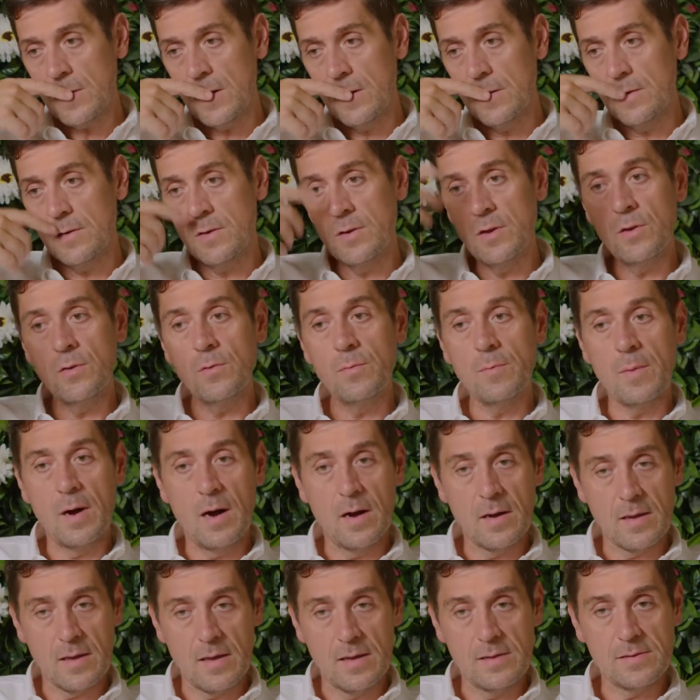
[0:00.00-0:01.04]
new
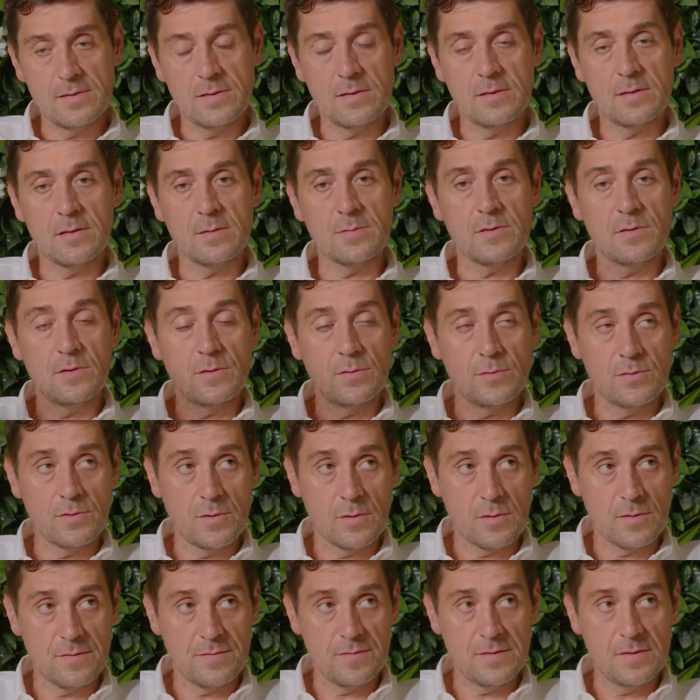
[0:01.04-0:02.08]
markets in terms of new
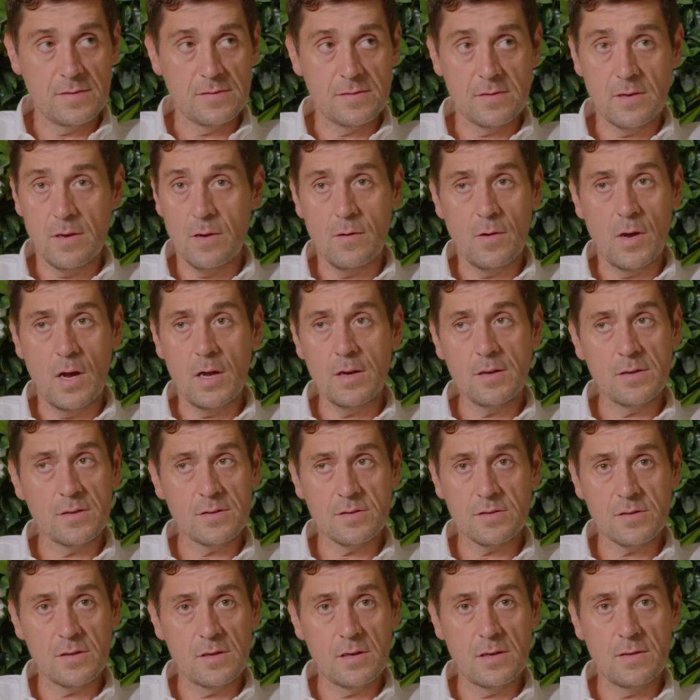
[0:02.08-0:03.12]
geographies that are
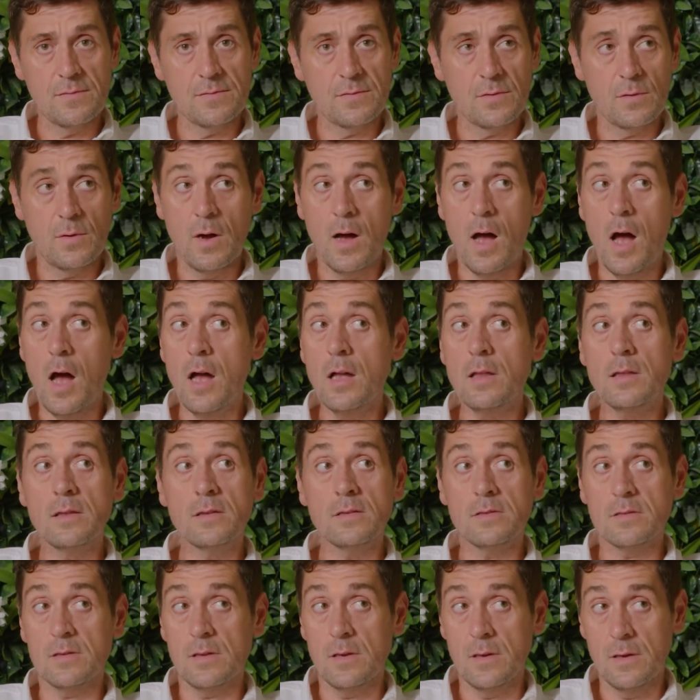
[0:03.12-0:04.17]
underserved or
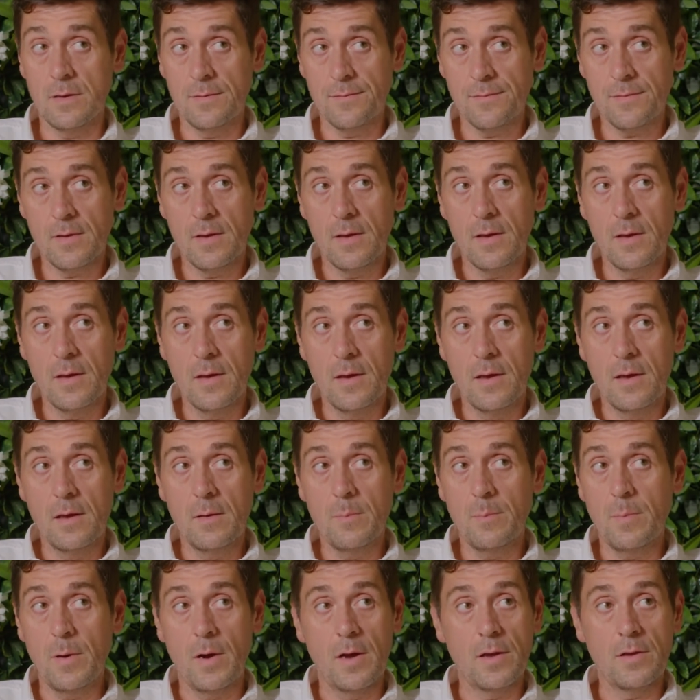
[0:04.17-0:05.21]
unserved
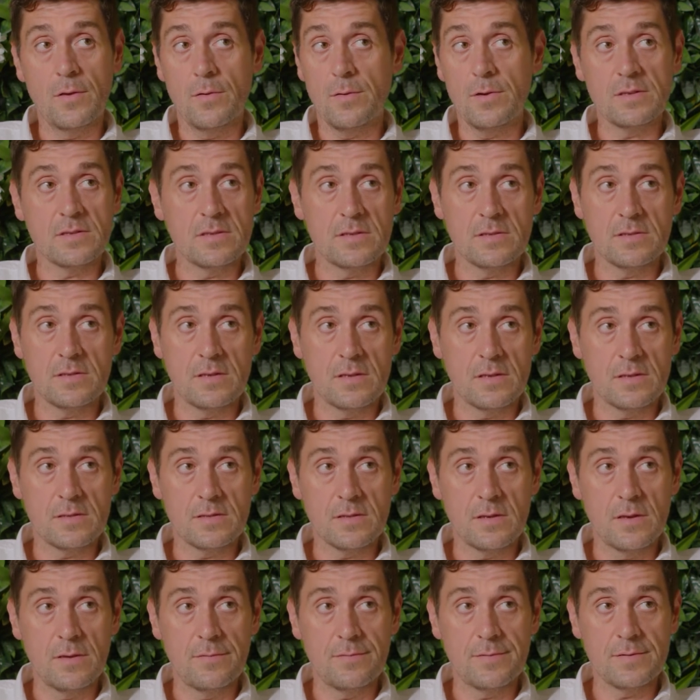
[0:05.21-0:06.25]
by your existing
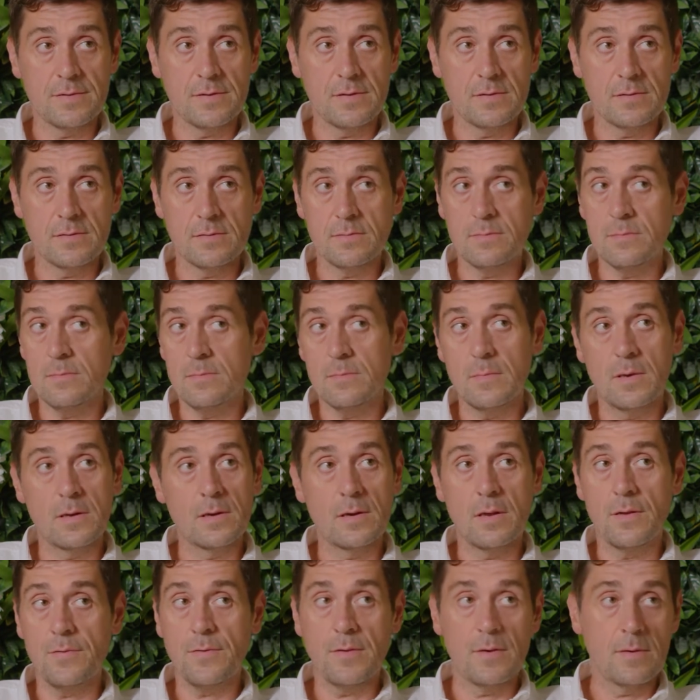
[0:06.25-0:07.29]
services.
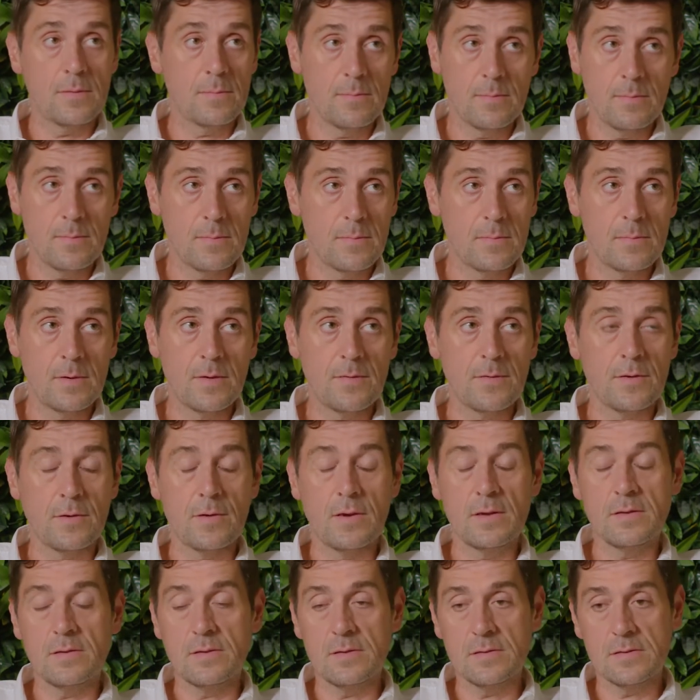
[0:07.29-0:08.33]
Another
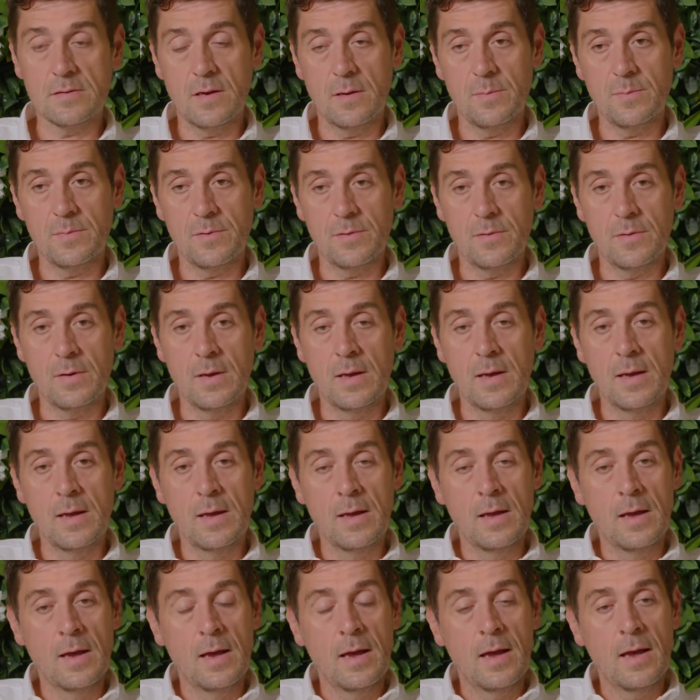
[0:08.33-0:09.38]
great example.
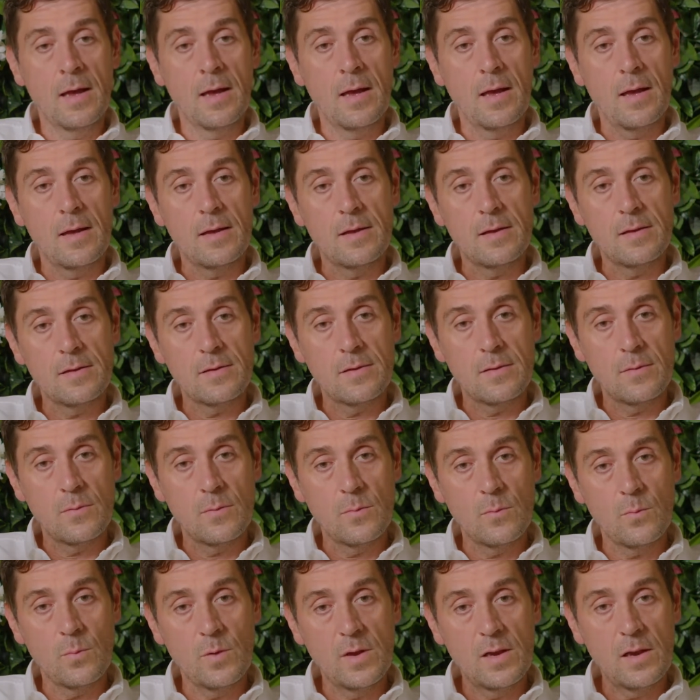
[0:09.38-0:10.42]

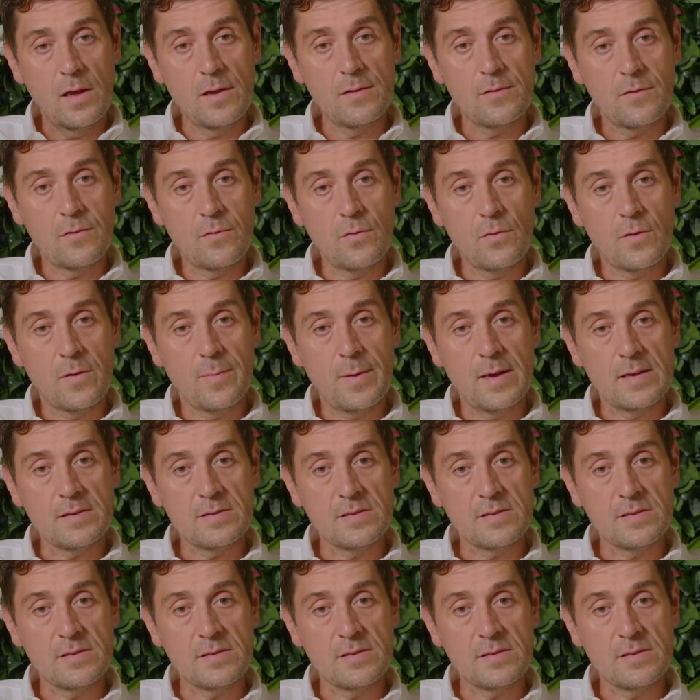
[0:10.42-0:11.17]
we like to talk about